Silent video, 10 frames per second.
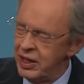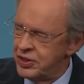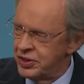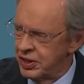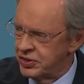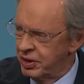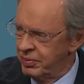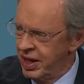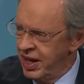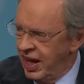he sees them,
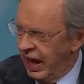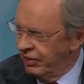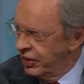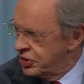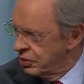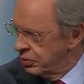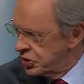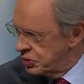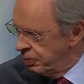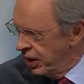and then to
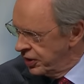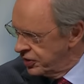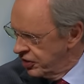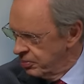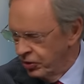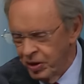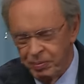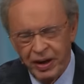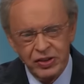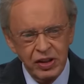respond to them on the
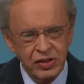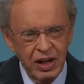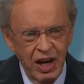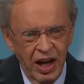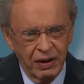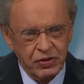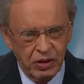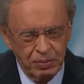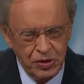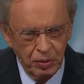basis of
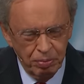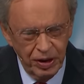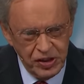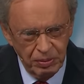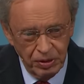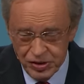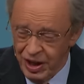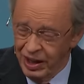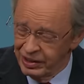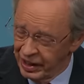scriptural principles.
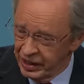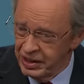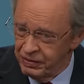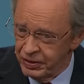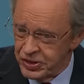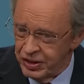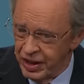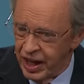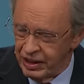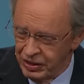A lot of difference in
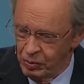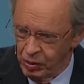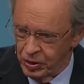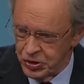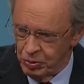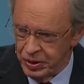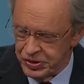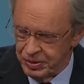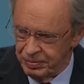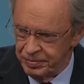that in the world's
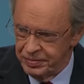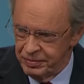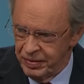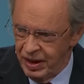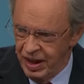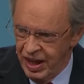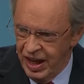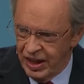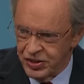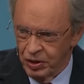wisdom.
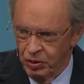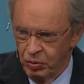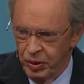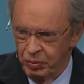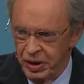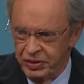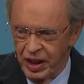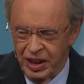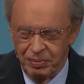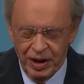So when we
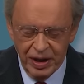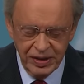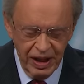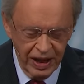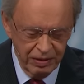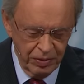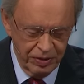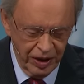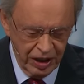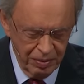think about that, we
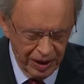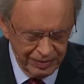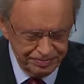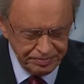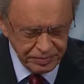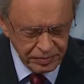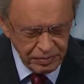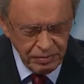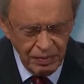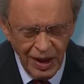think about
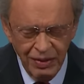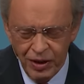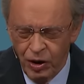the